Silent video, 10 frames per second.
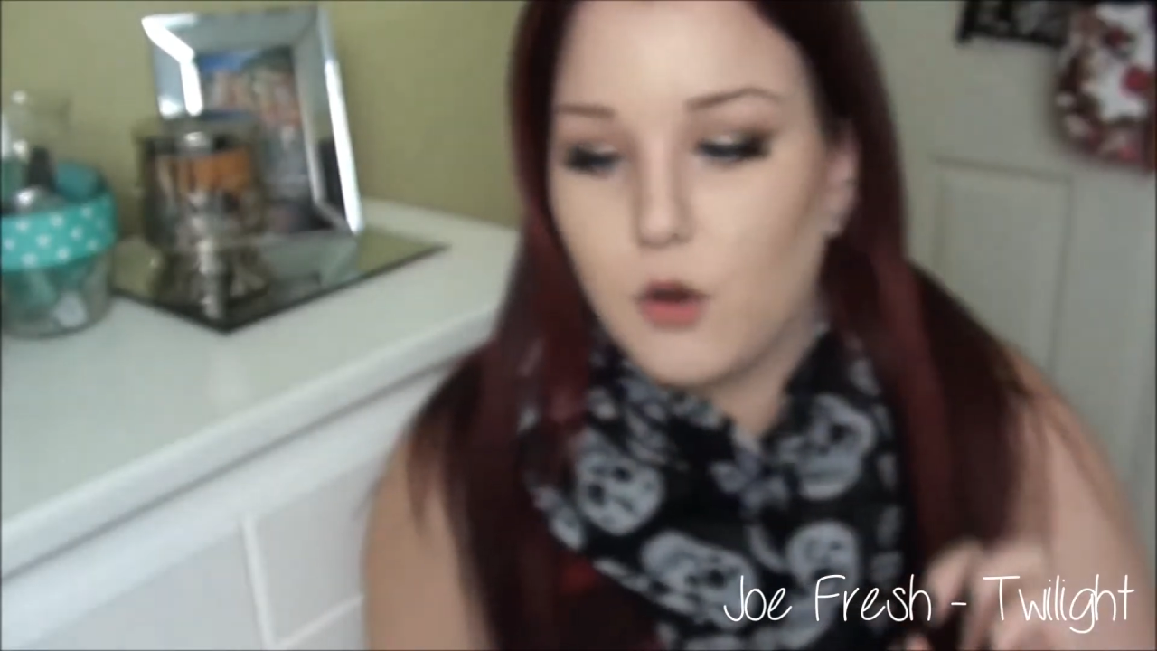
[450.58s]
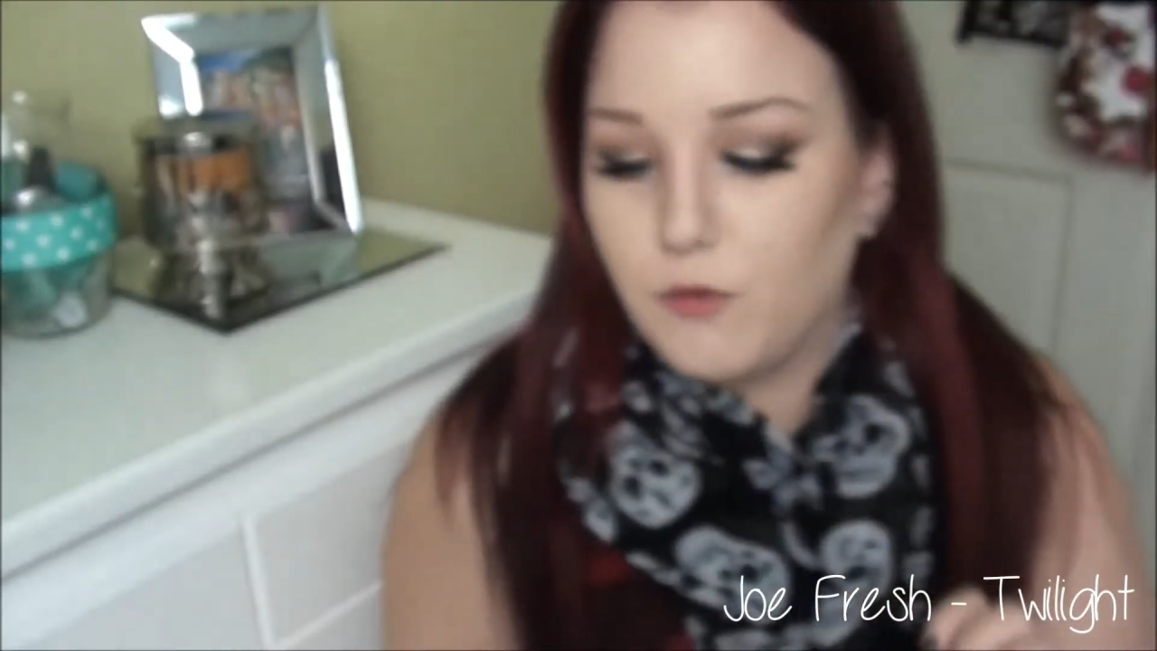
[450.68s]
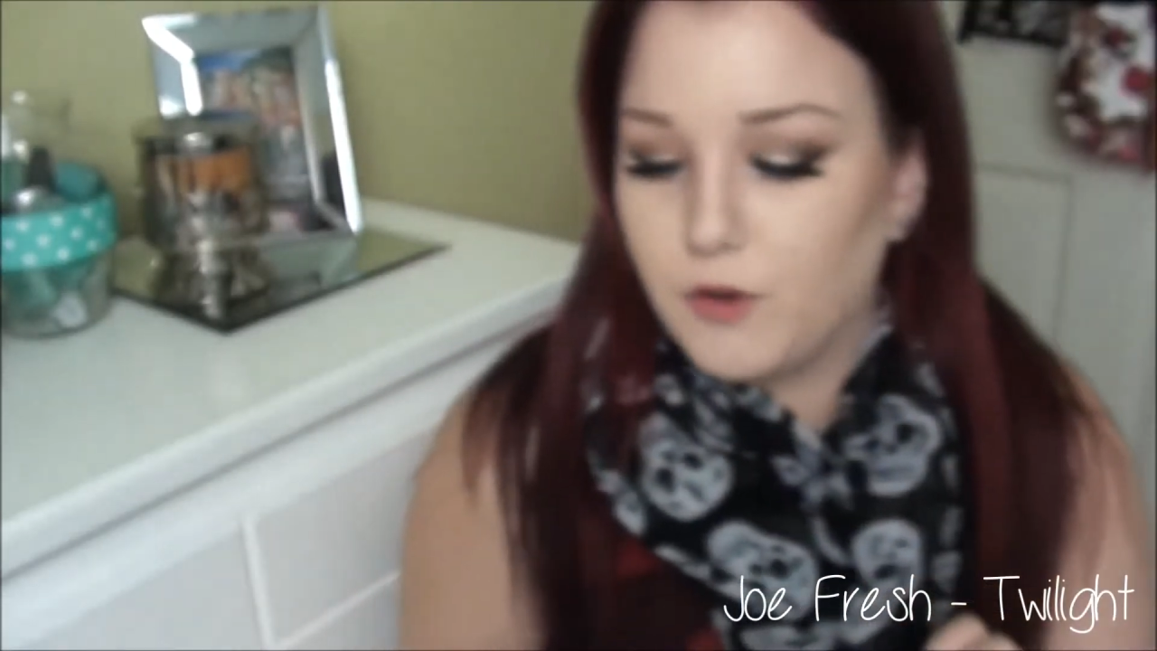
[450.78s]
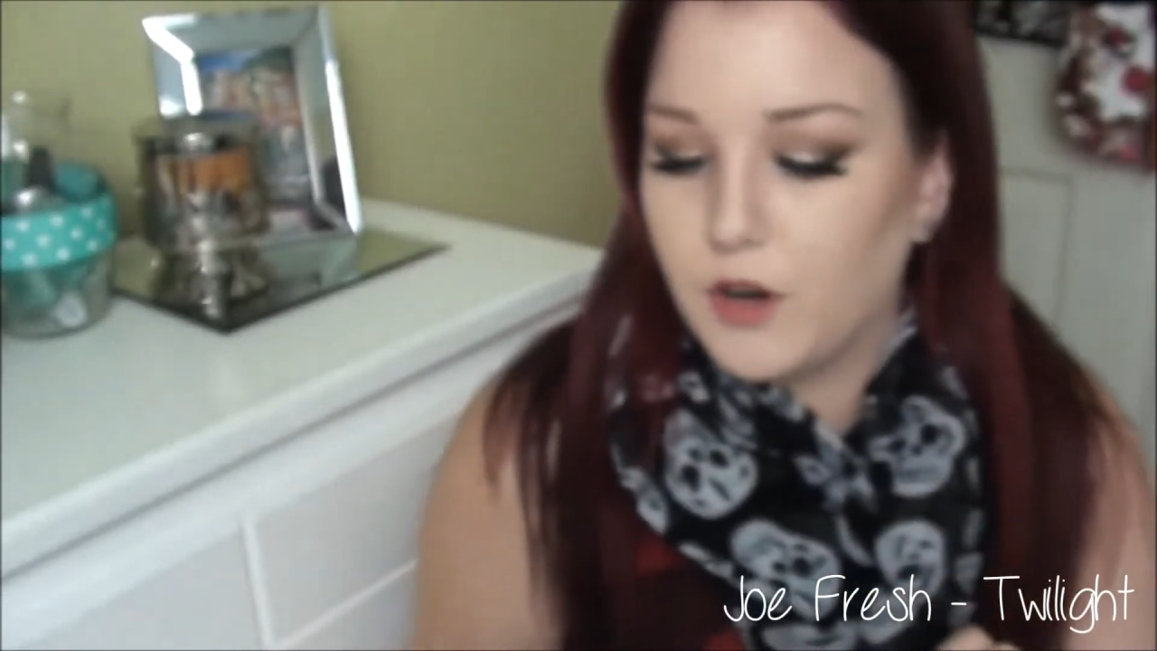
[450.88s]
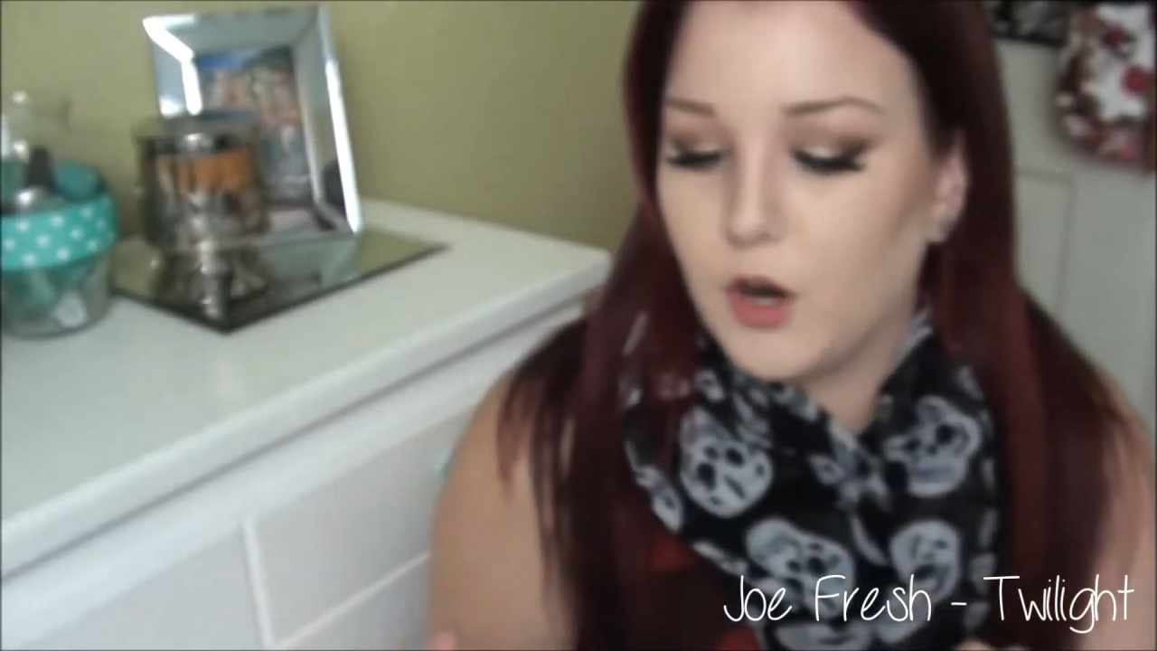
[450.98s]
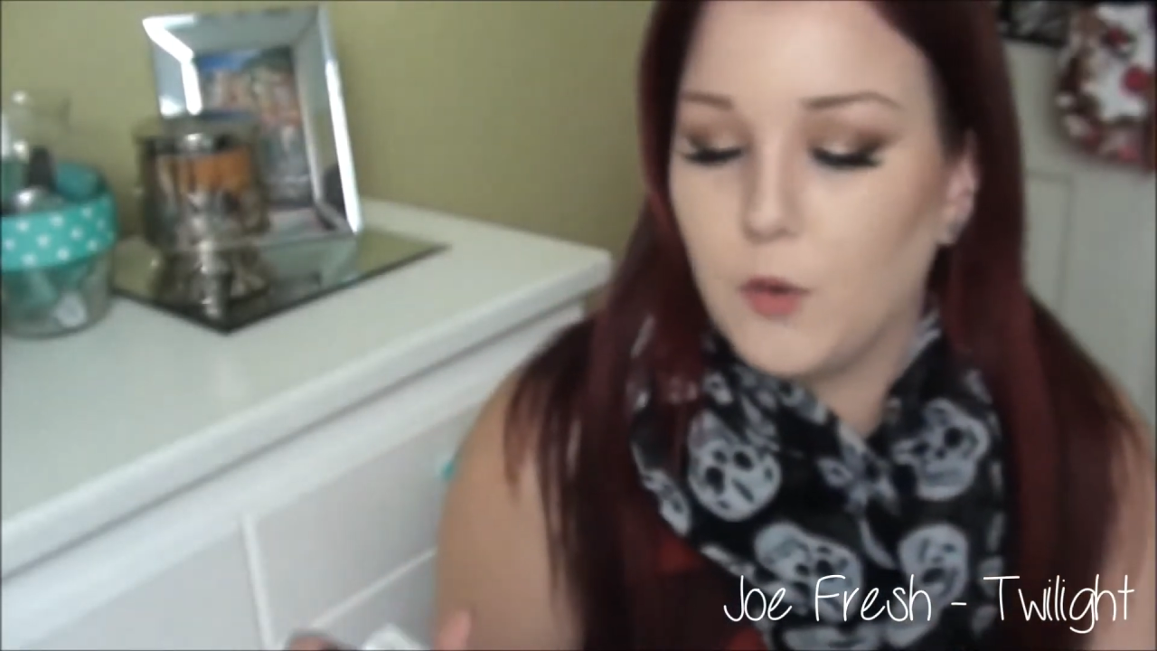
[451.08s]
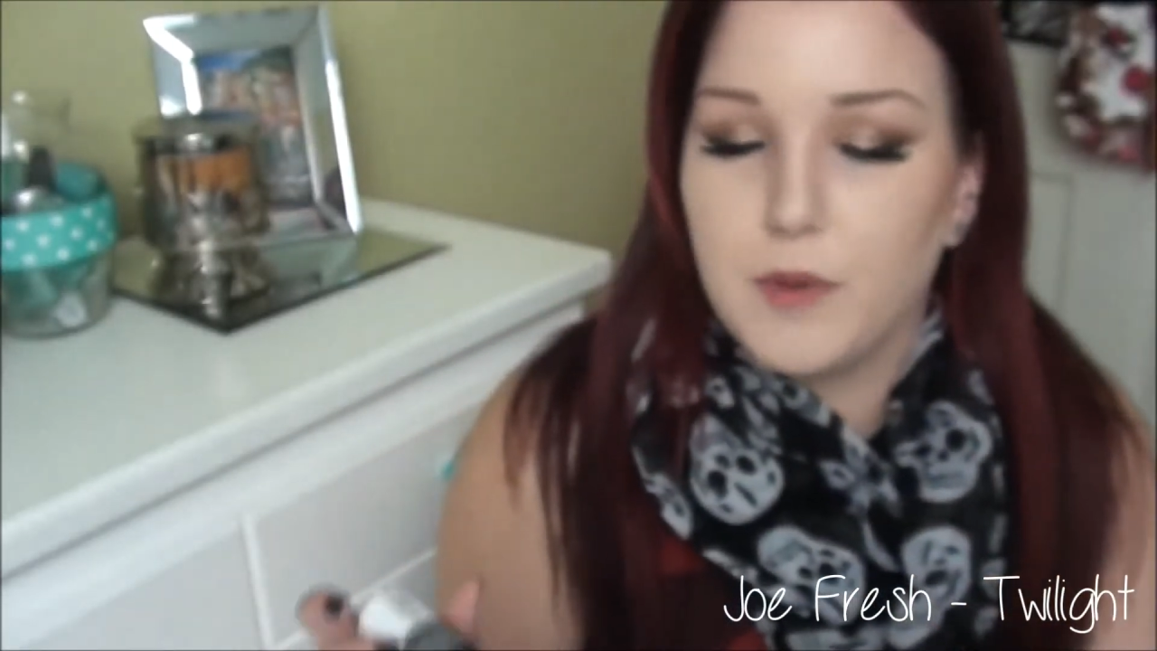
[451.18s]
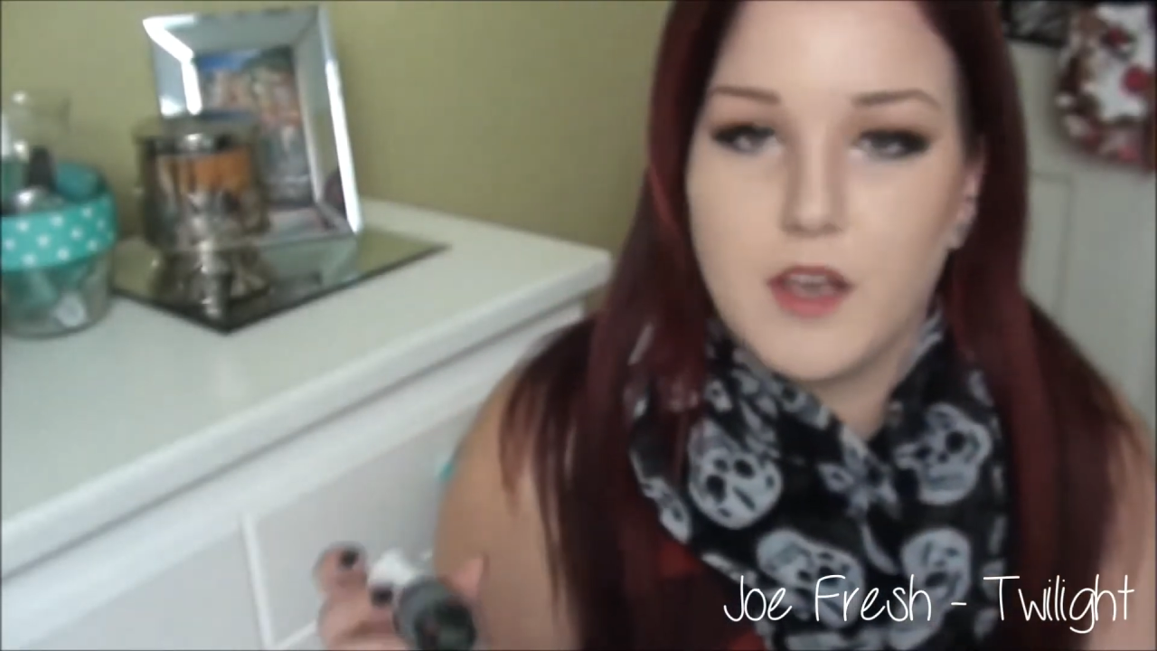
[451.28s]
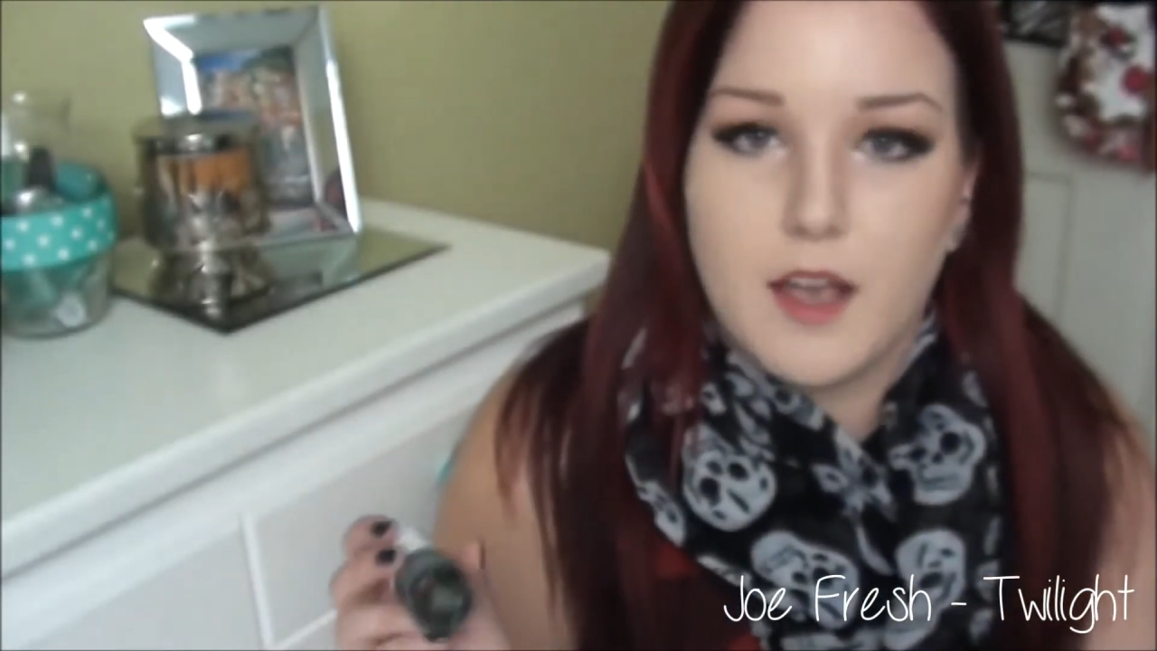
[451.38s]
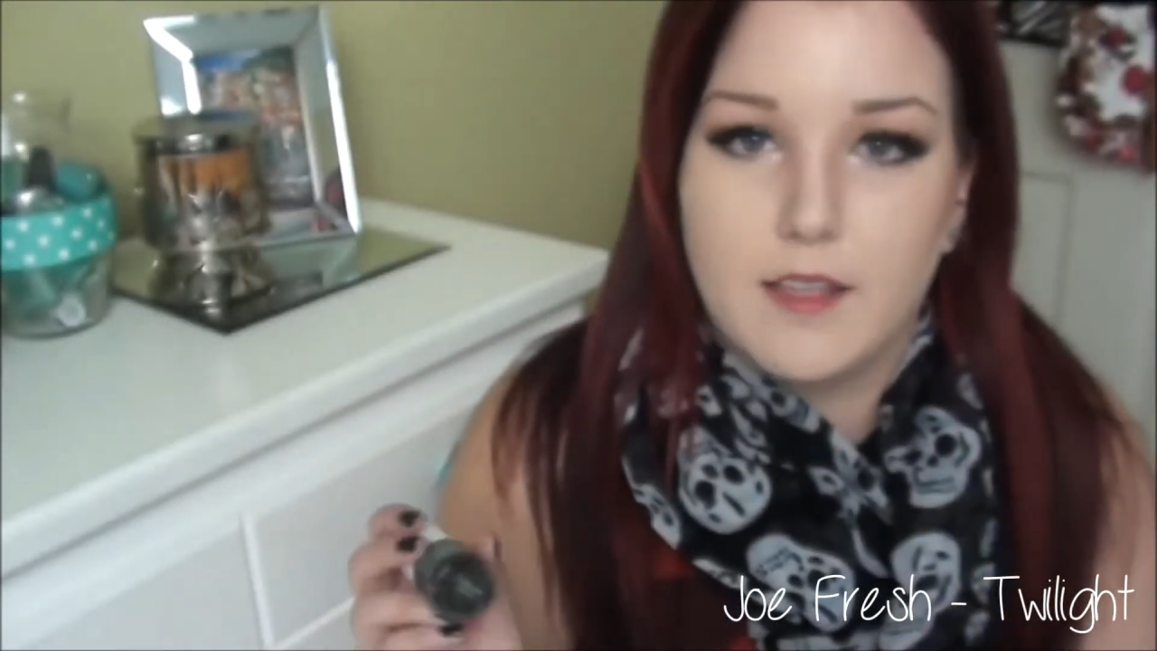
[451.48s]
over
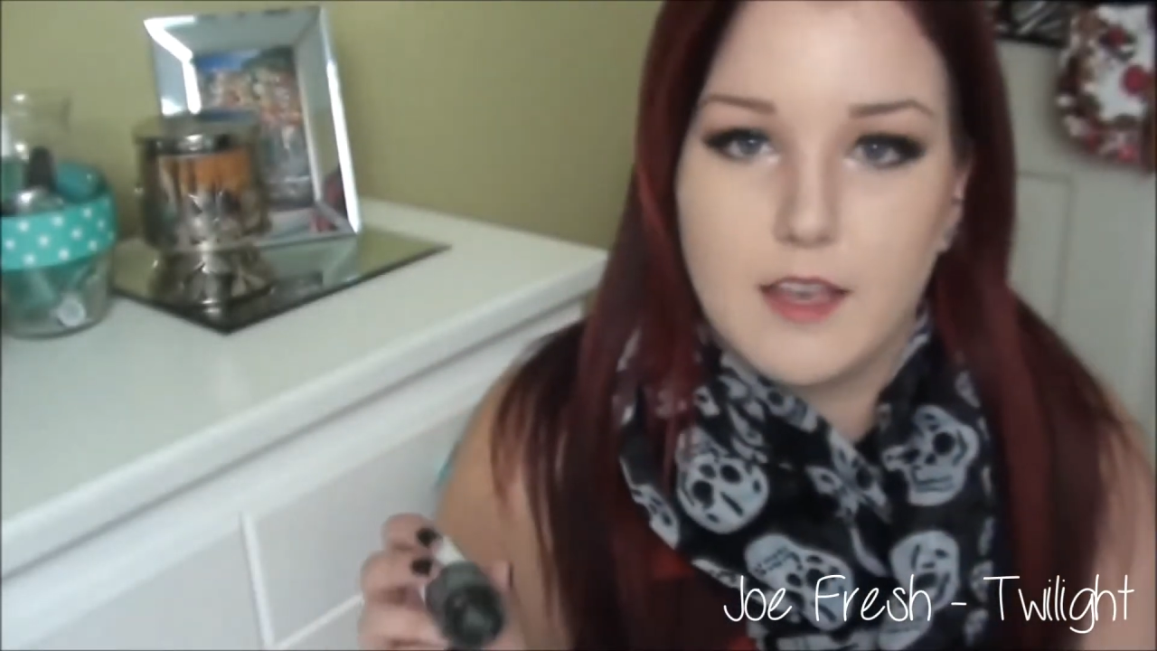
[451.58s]
OPI